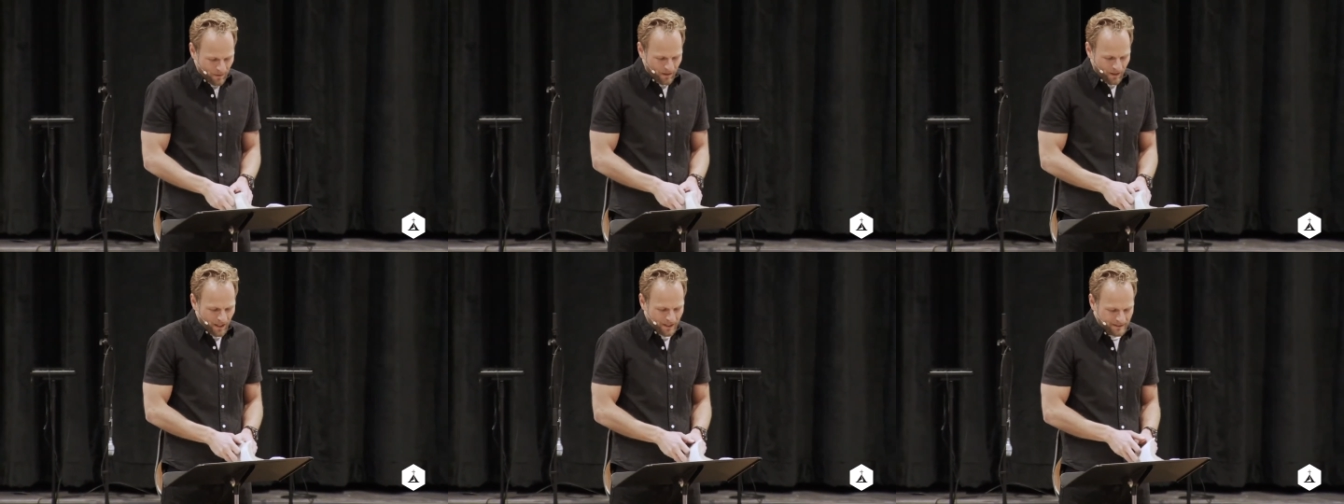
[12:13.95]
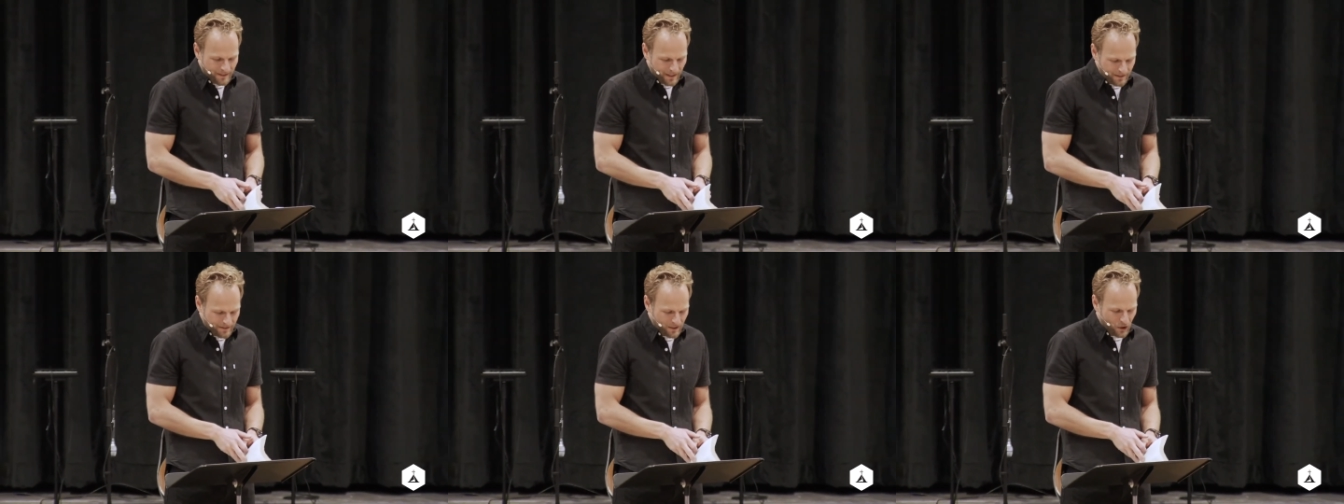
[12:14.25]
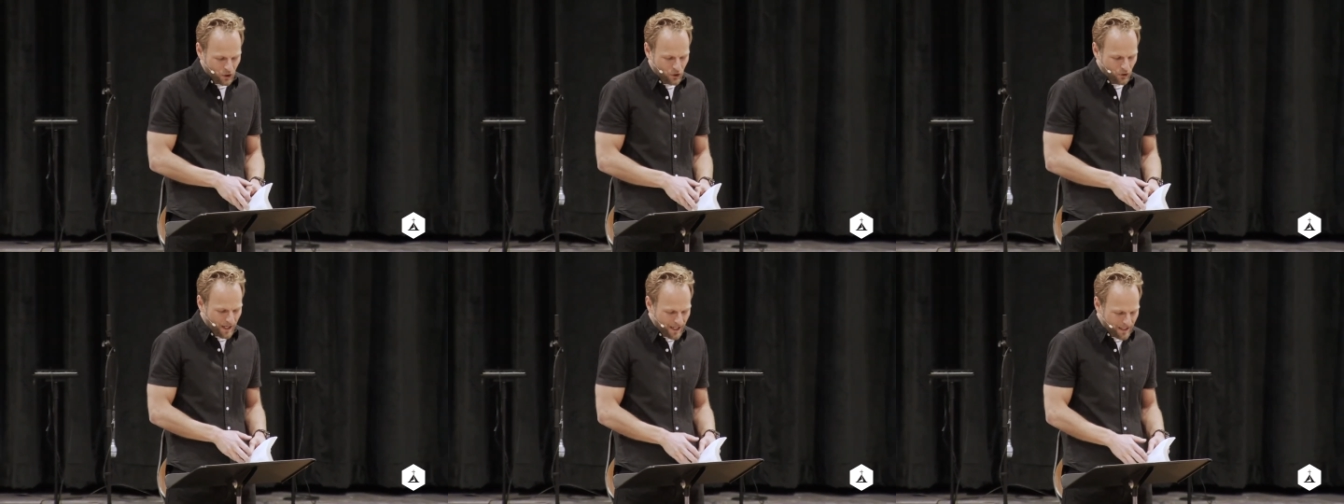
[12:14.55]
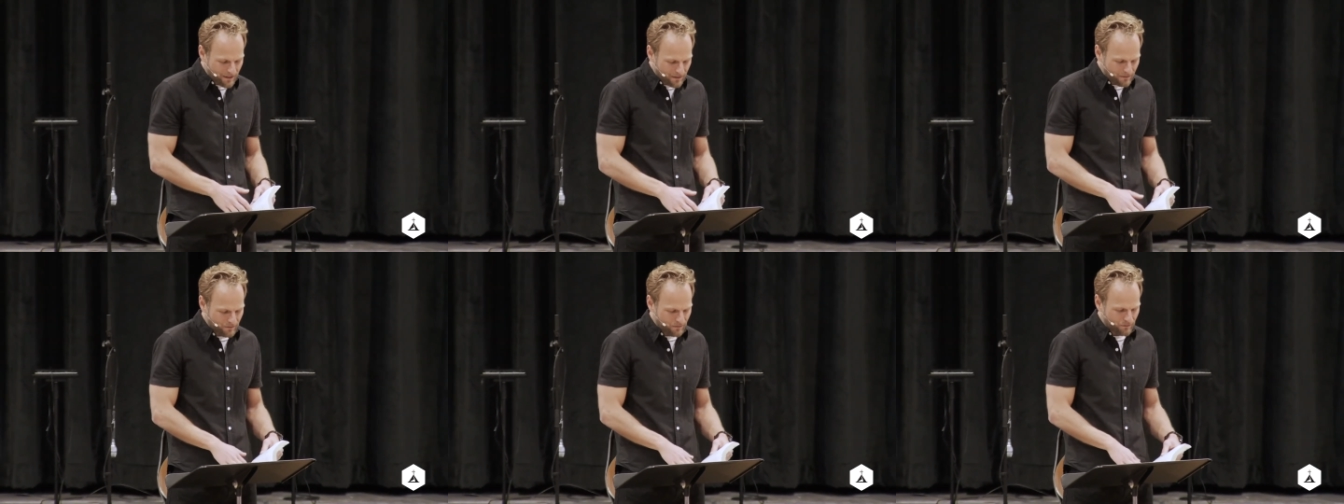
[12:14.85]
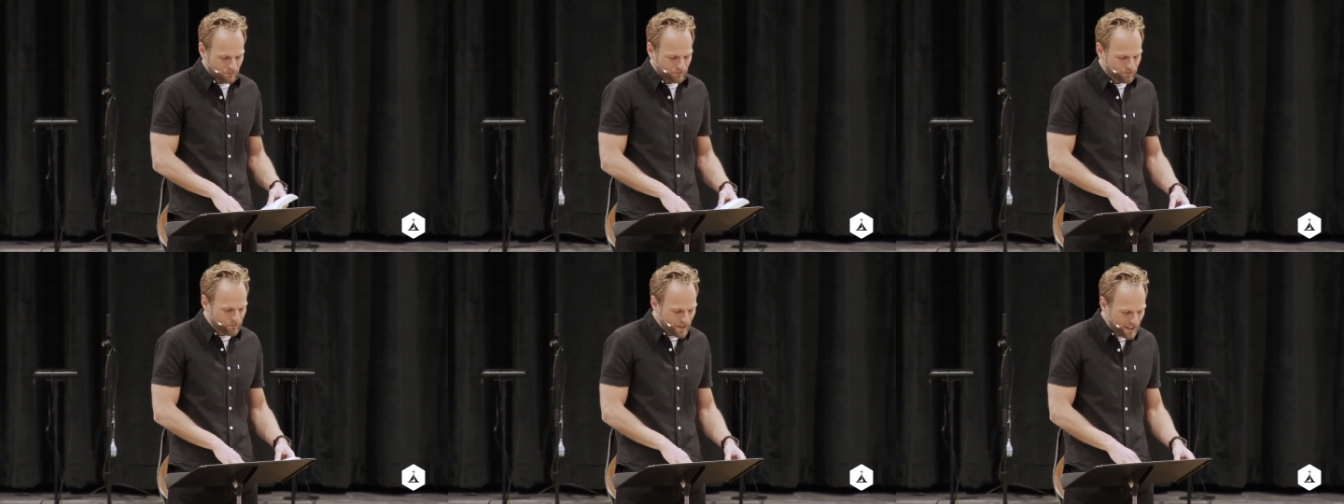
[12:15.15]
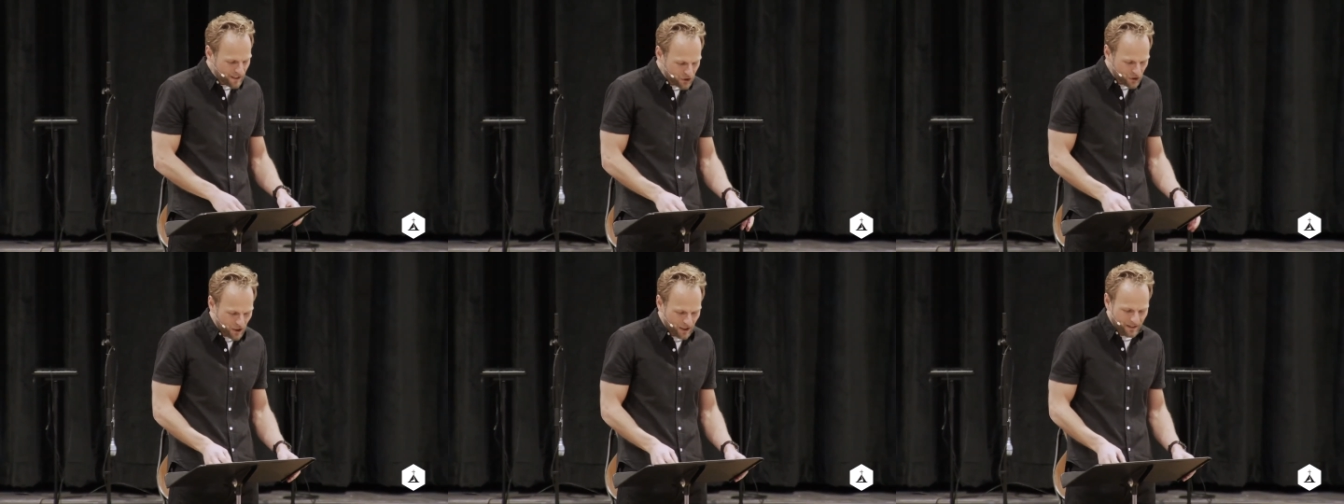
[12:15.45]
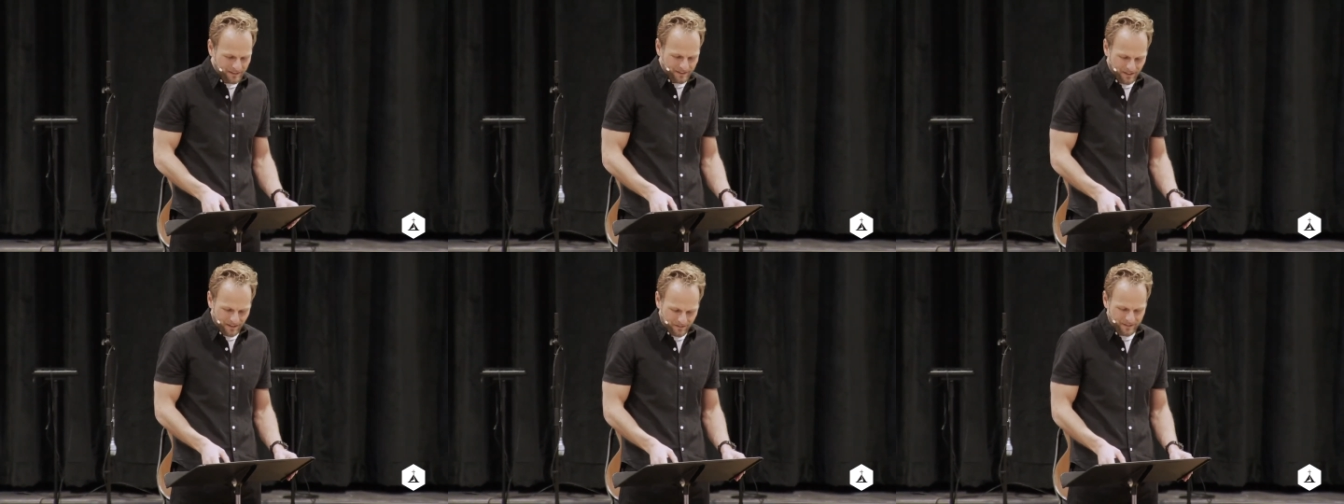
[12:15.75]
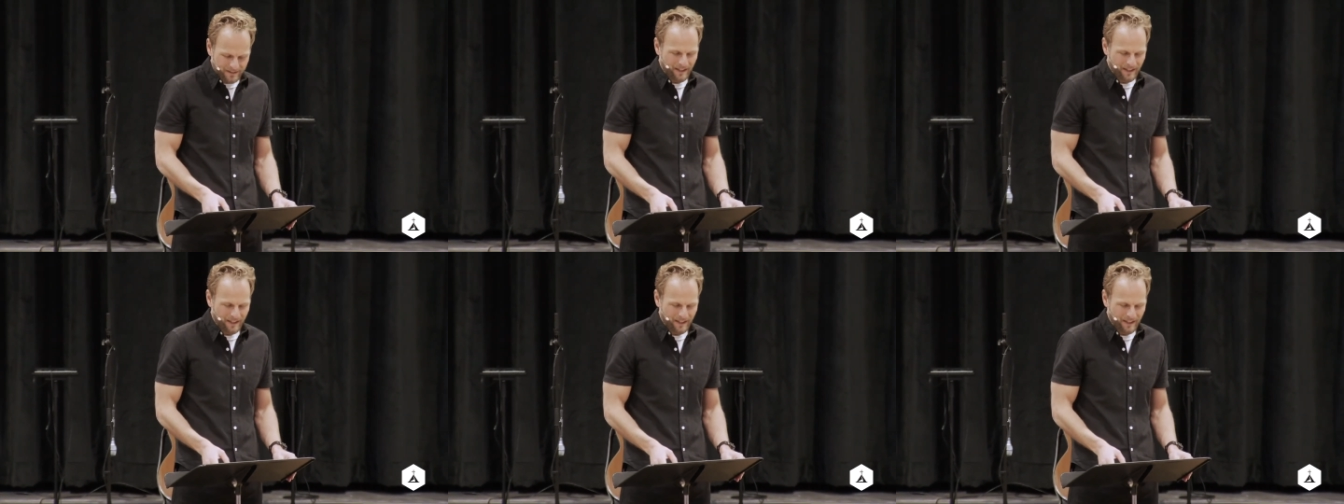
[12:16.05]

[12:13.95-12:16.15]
is that the great visions of